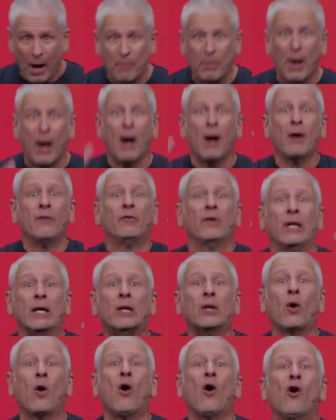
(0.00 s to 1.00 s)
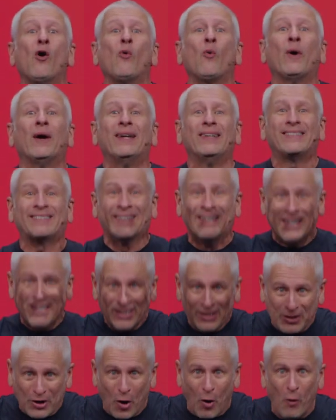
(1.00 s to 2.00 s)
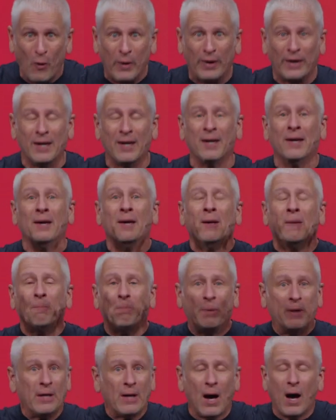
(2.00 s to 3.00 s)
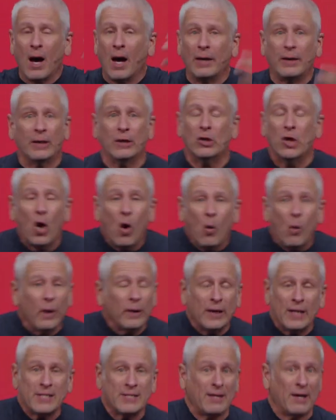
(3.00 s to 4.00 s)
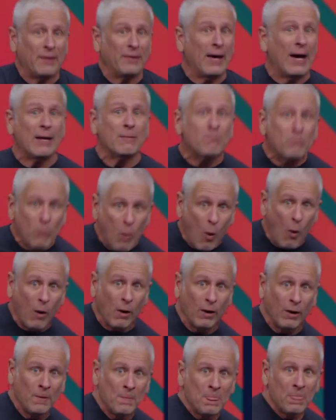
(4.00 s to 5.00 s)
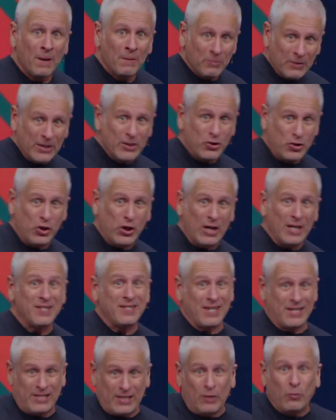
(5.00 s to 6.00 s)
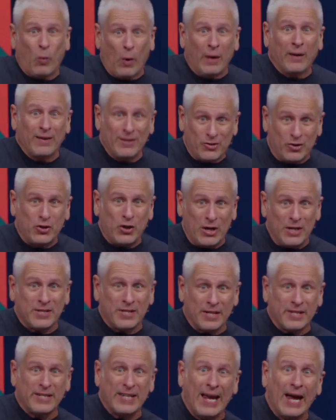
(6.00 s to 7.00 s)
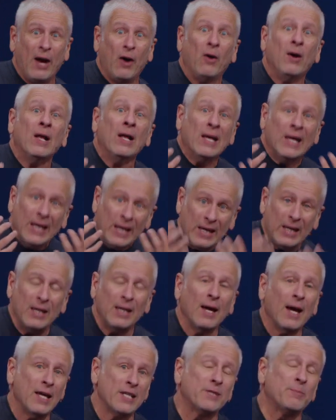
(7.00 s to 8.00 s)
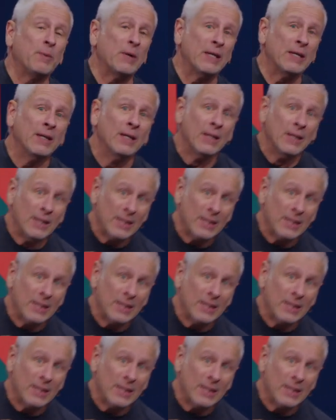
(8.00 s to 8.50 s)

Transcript: above and always going beyond. And no one has done that more than Jesus. And where is Jesus now? He has been